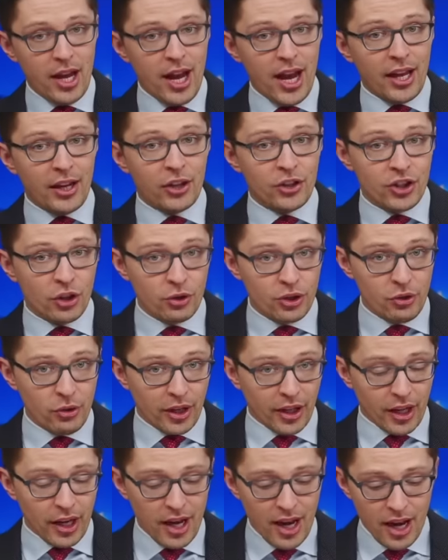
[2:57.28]
And in so
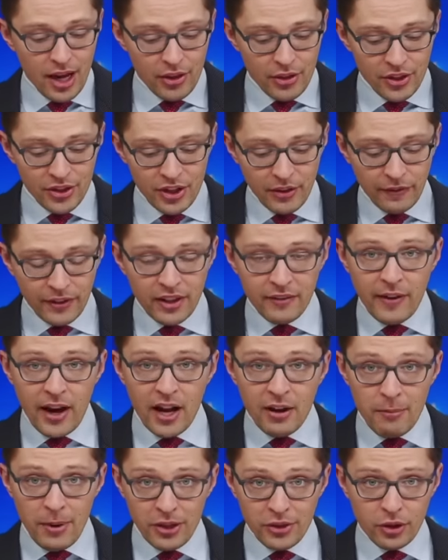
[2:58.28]
doing, these different
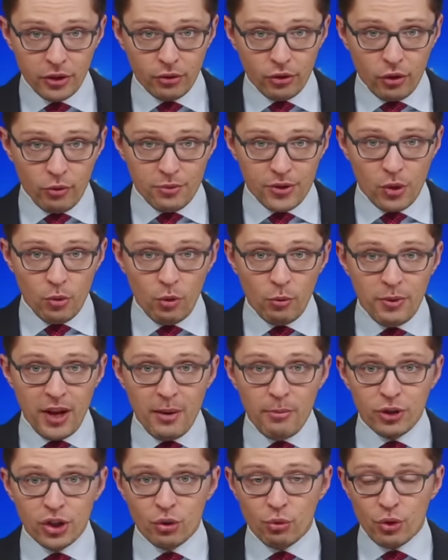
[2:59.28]
environmental groups will be
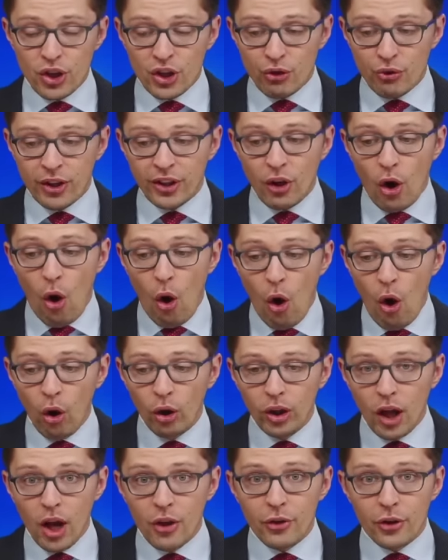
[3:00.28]
able to restrict
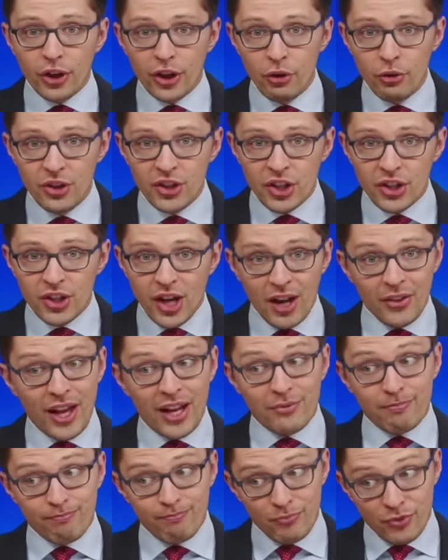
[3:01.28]
all other uses on
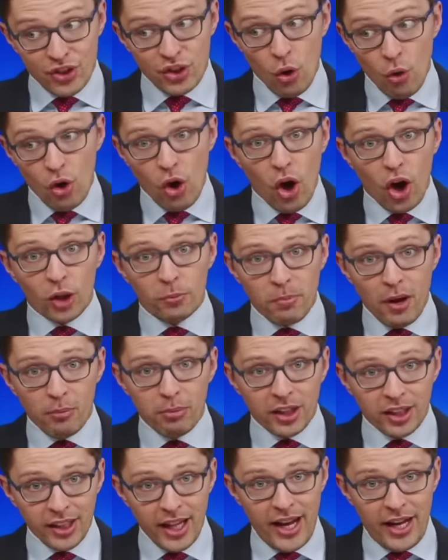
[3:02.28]
that so-called
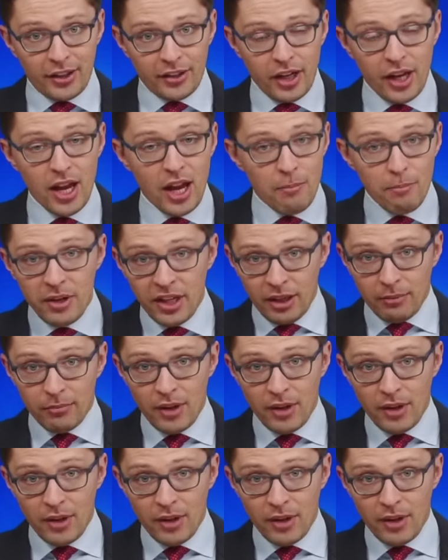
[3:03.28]
public land, meaning